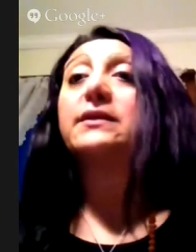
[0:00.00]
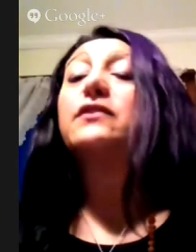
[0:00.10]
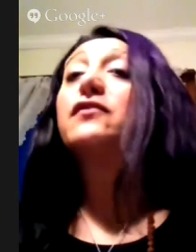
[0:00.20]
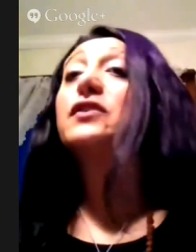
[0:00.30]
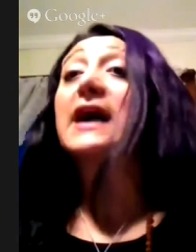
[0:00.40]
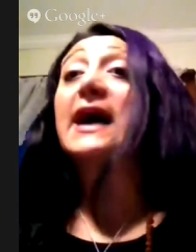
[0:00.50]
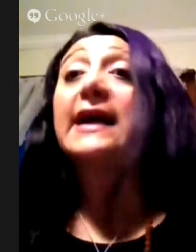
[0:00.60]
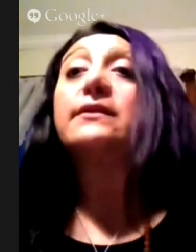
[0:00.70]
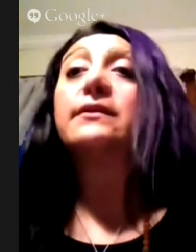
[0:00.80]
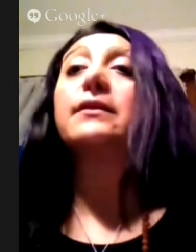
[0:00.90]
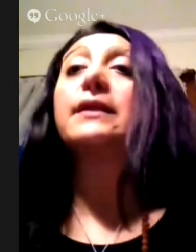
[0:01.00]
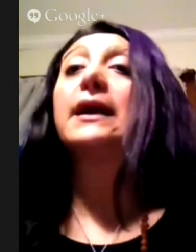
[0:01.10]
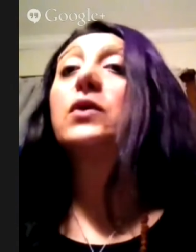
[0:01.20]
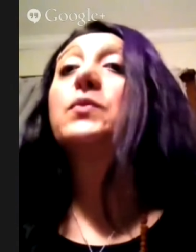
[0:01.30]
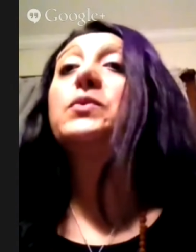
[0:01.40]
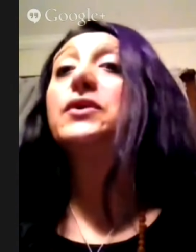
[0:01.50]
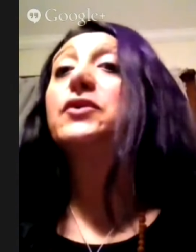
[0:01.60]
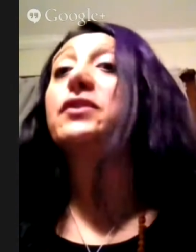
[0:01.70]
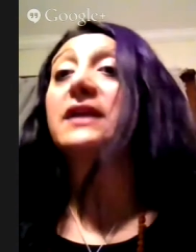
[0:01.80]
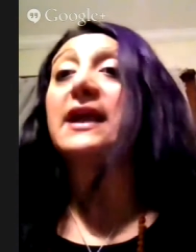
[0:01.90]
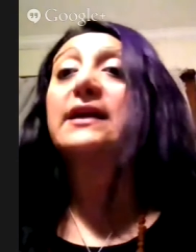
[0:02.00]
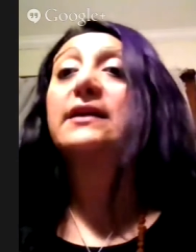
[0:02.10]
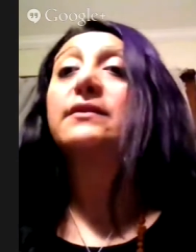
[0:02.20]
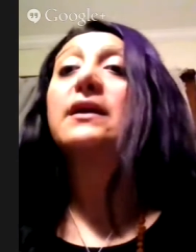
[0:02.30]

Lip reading: It's for guidance to help you understand